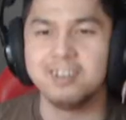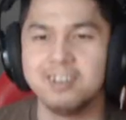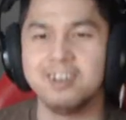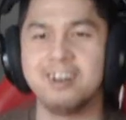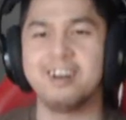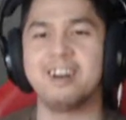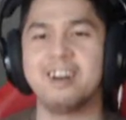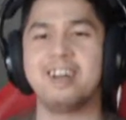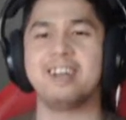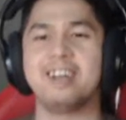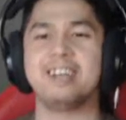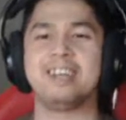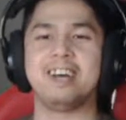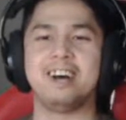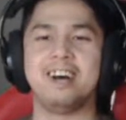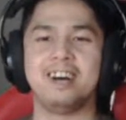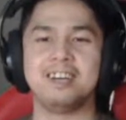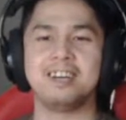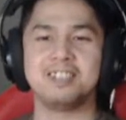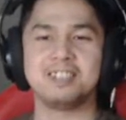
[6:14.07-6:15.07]
Alright
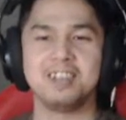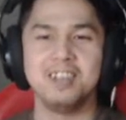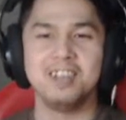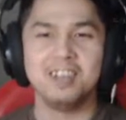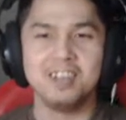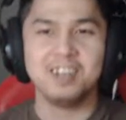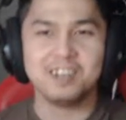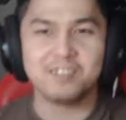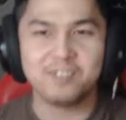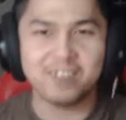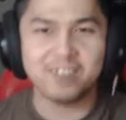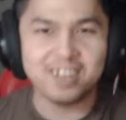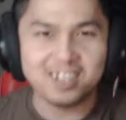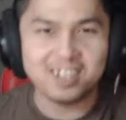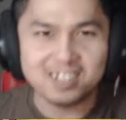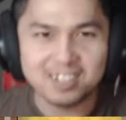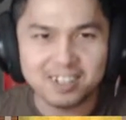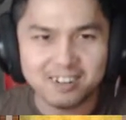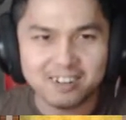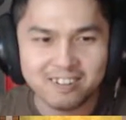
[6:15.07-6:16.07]
guys,
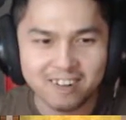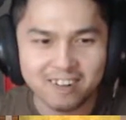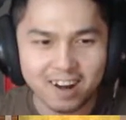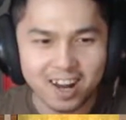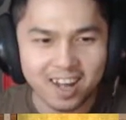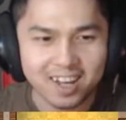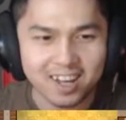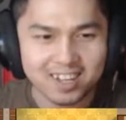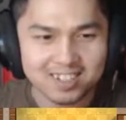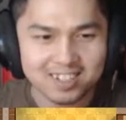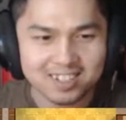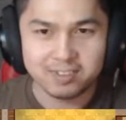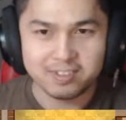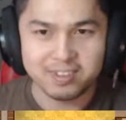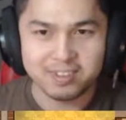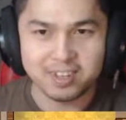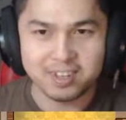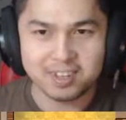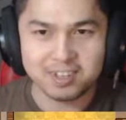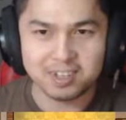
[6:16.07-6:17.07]
feast your eyes.
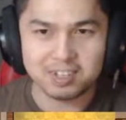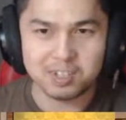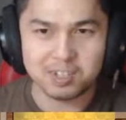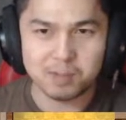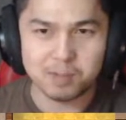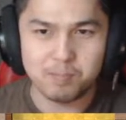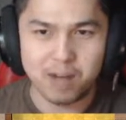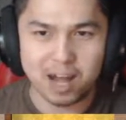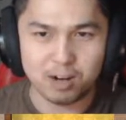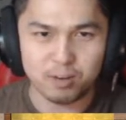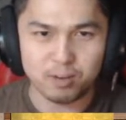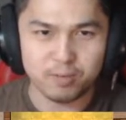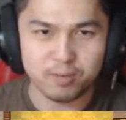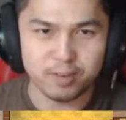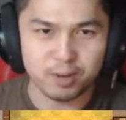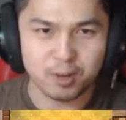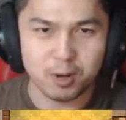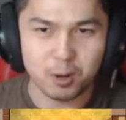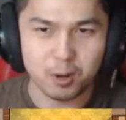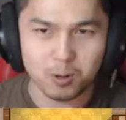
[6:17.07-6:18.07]
This is the power of
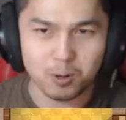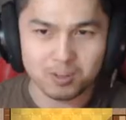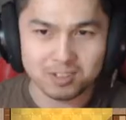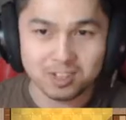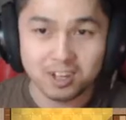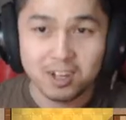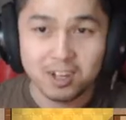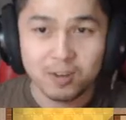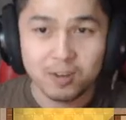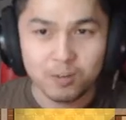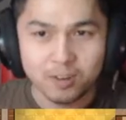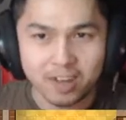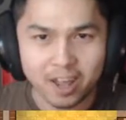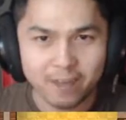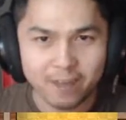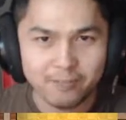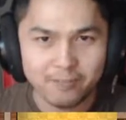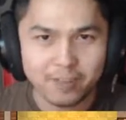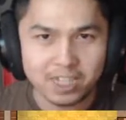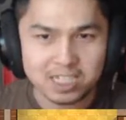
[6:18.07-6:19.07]
a cult when
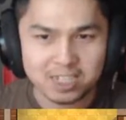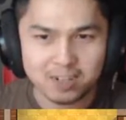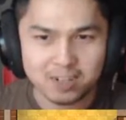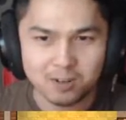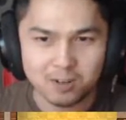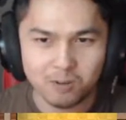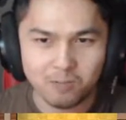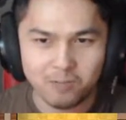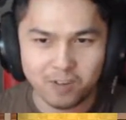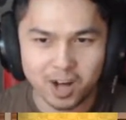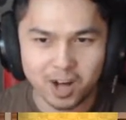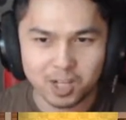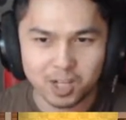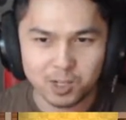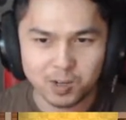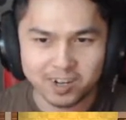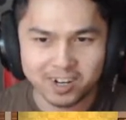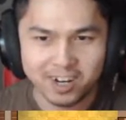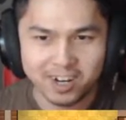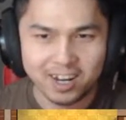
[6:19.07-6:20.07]
every single
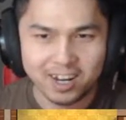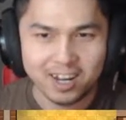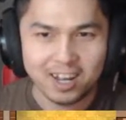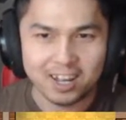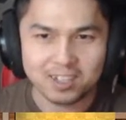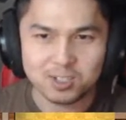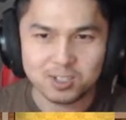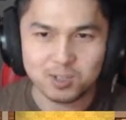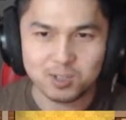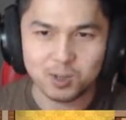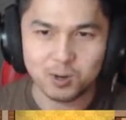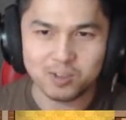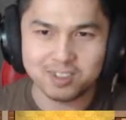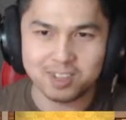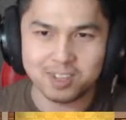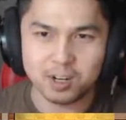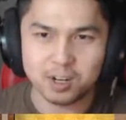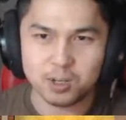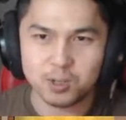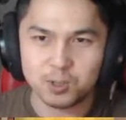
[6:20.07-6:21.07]
follower has sold
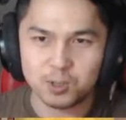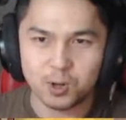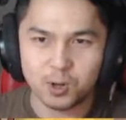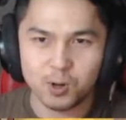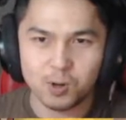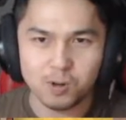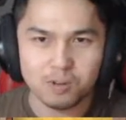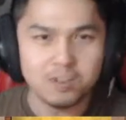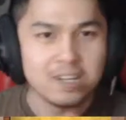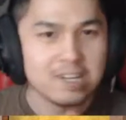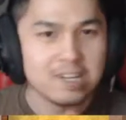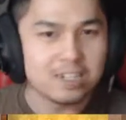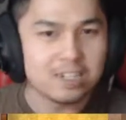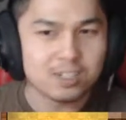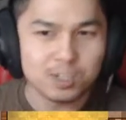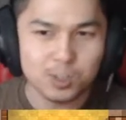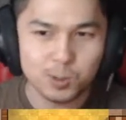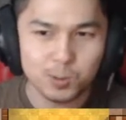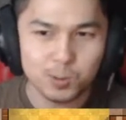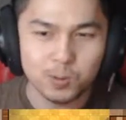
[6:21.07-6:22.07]
their soul
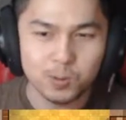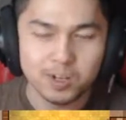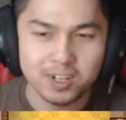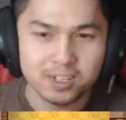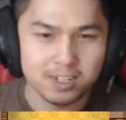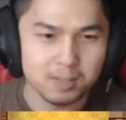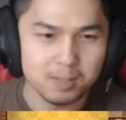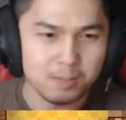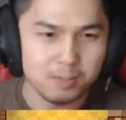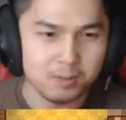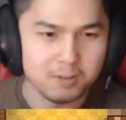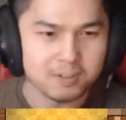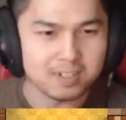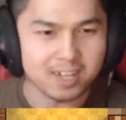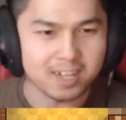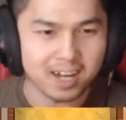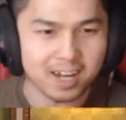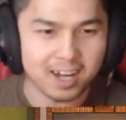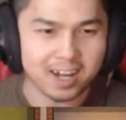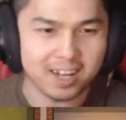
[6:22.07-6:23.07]
to the moon
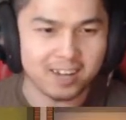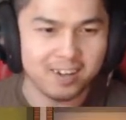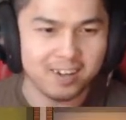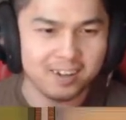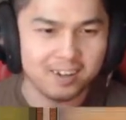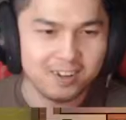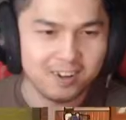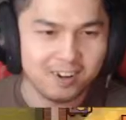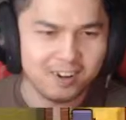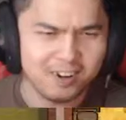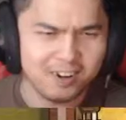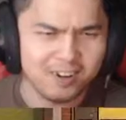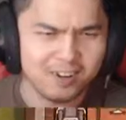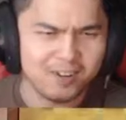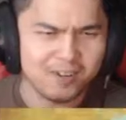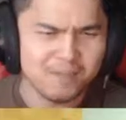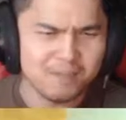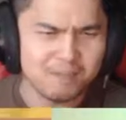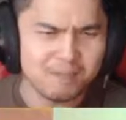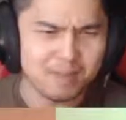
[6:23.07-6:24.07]
god.
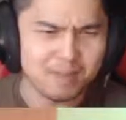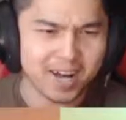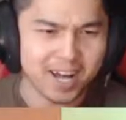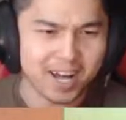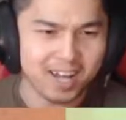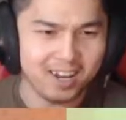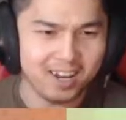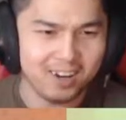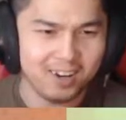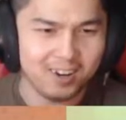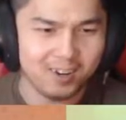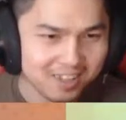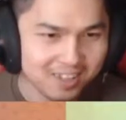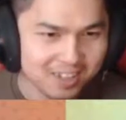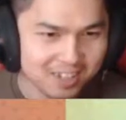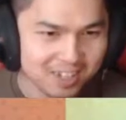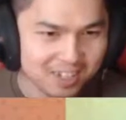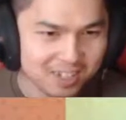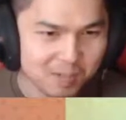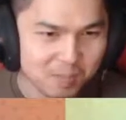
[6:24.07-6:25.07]
Oh my lord,
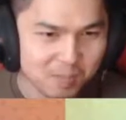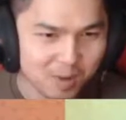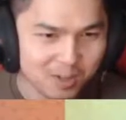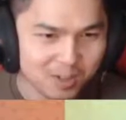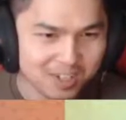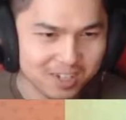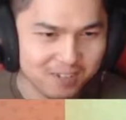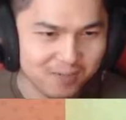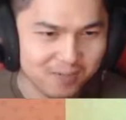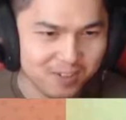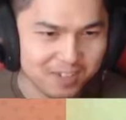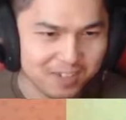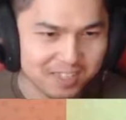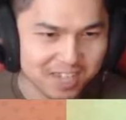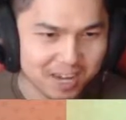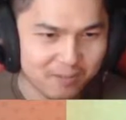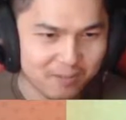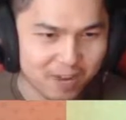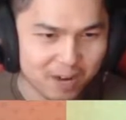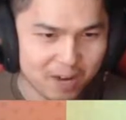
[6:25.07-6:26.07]
this is the most influence
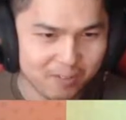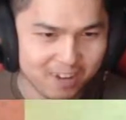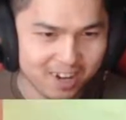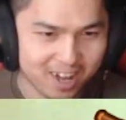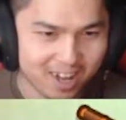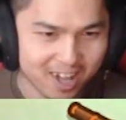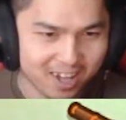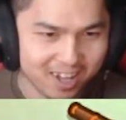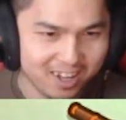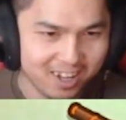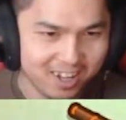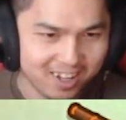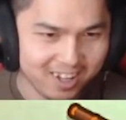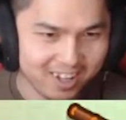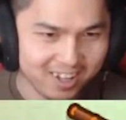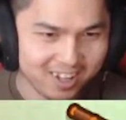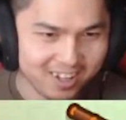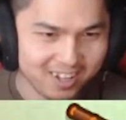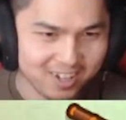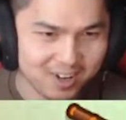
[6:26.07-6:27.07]
I've ever had.
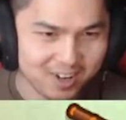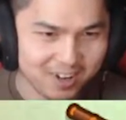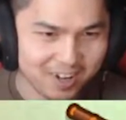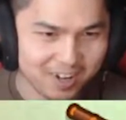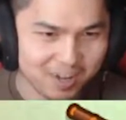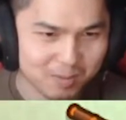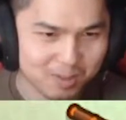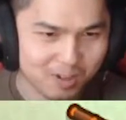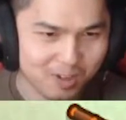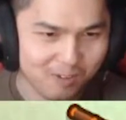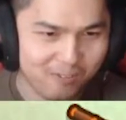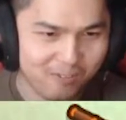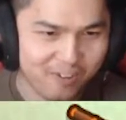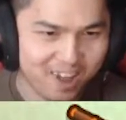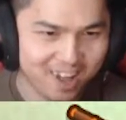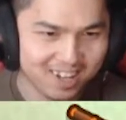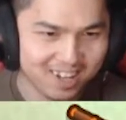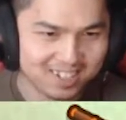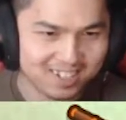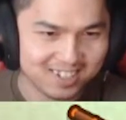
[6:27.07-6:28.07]
And it's going up so
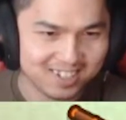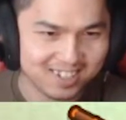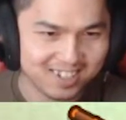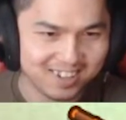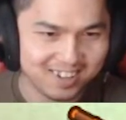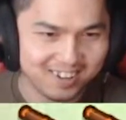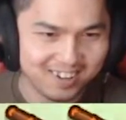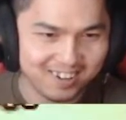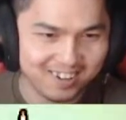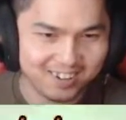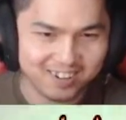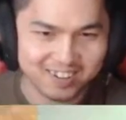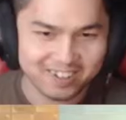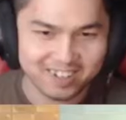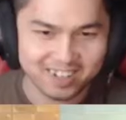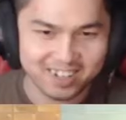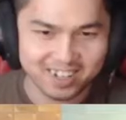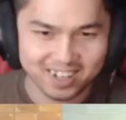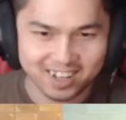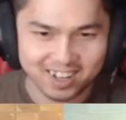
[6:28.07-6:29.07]
fast. Oh
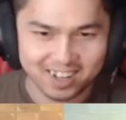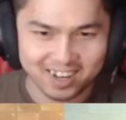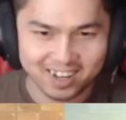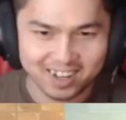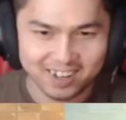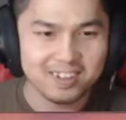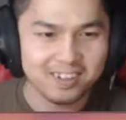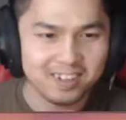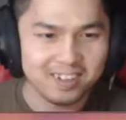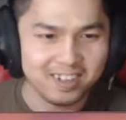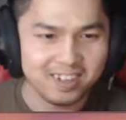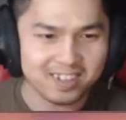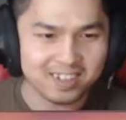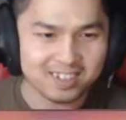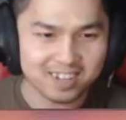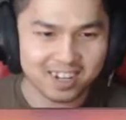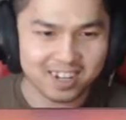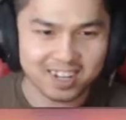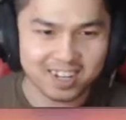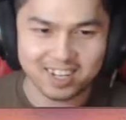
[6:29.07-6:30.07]
god.
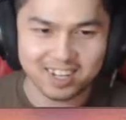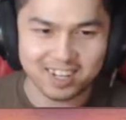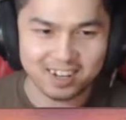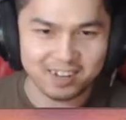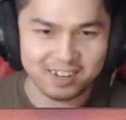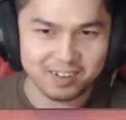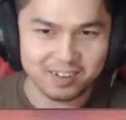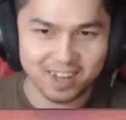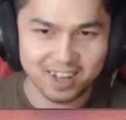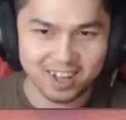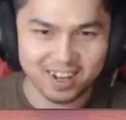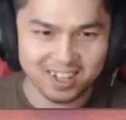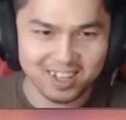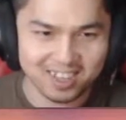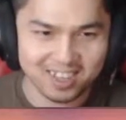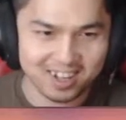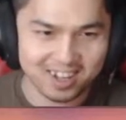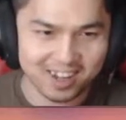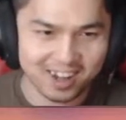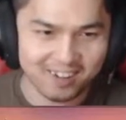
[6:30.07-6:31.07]
Yes, I could get
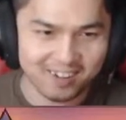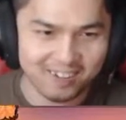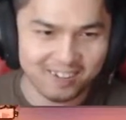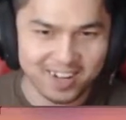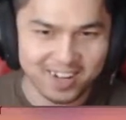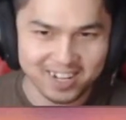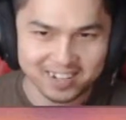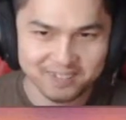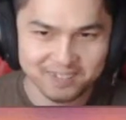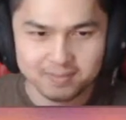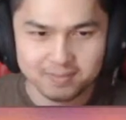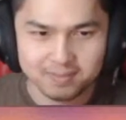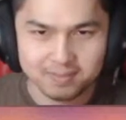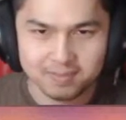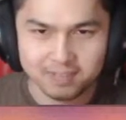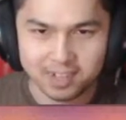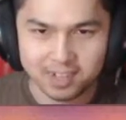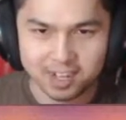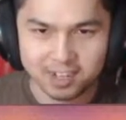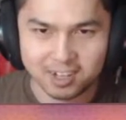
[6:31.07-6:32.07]
anything I want.
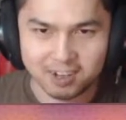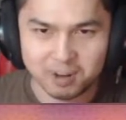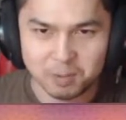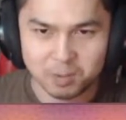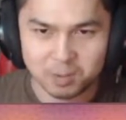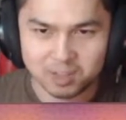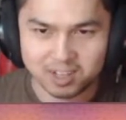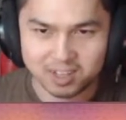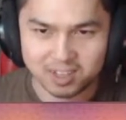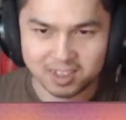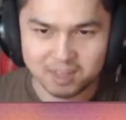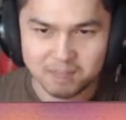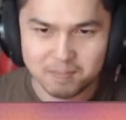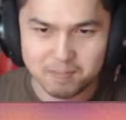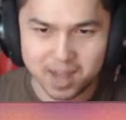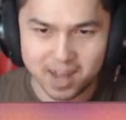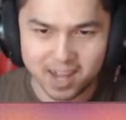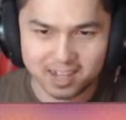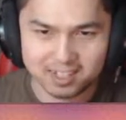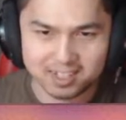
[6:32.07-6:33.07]
I could almost get the
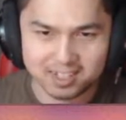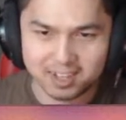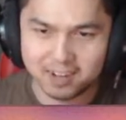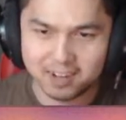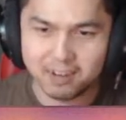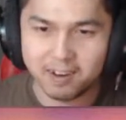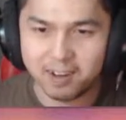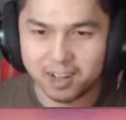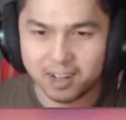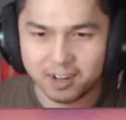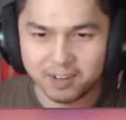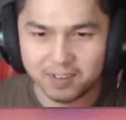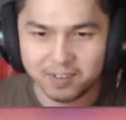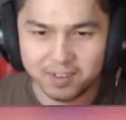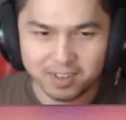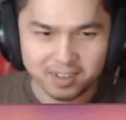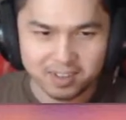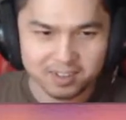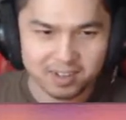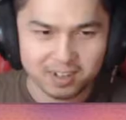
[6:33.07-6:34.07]
max thing right now.
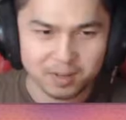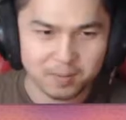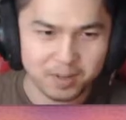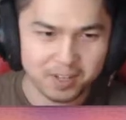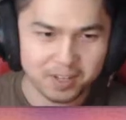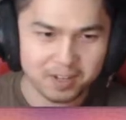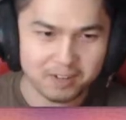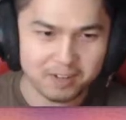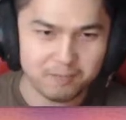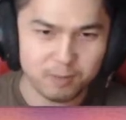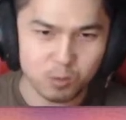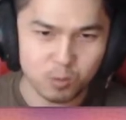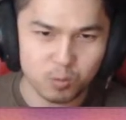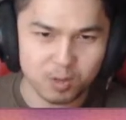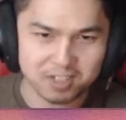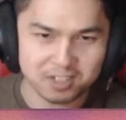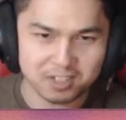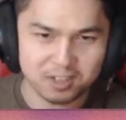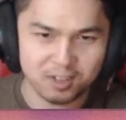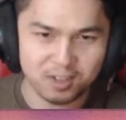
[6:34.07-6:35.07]
I mean, if it
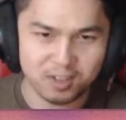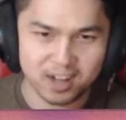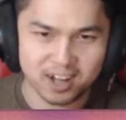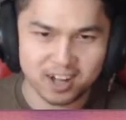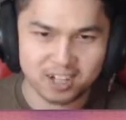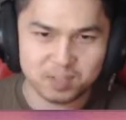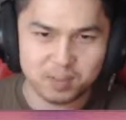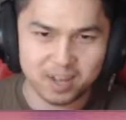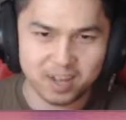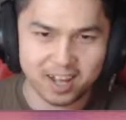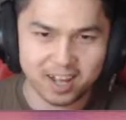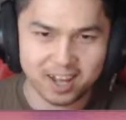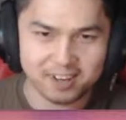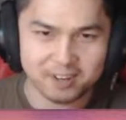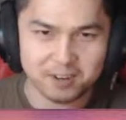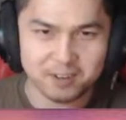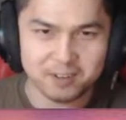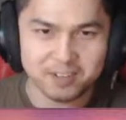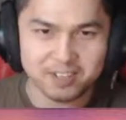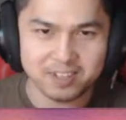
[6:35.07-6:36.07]
wasn't locked behind
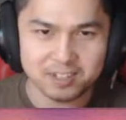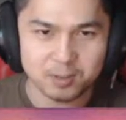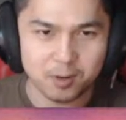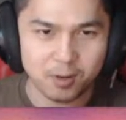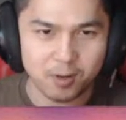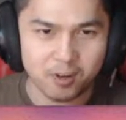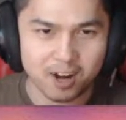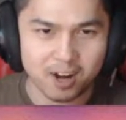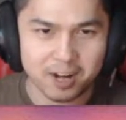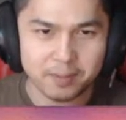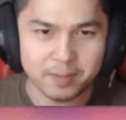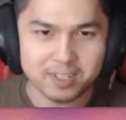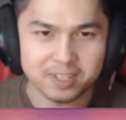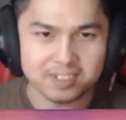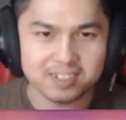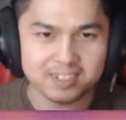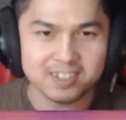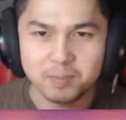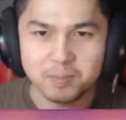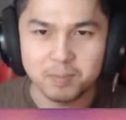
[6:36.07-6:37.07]
all of these
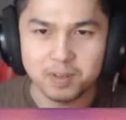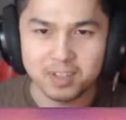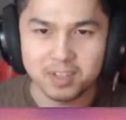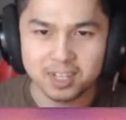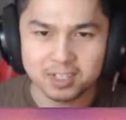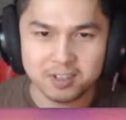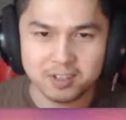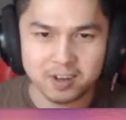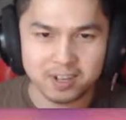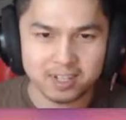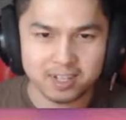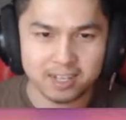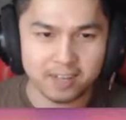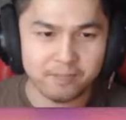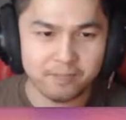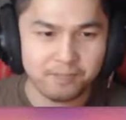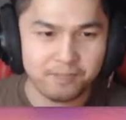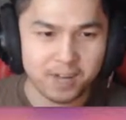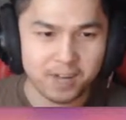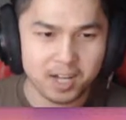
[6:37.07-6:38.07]
requirements. But let's go ahead and
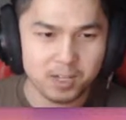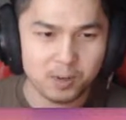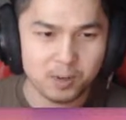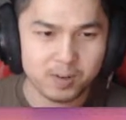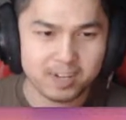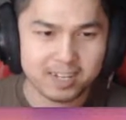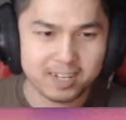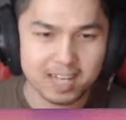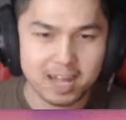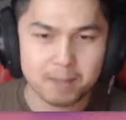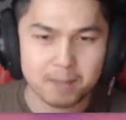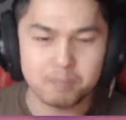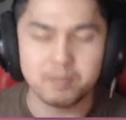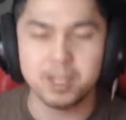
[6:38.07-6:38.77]
get follower cap,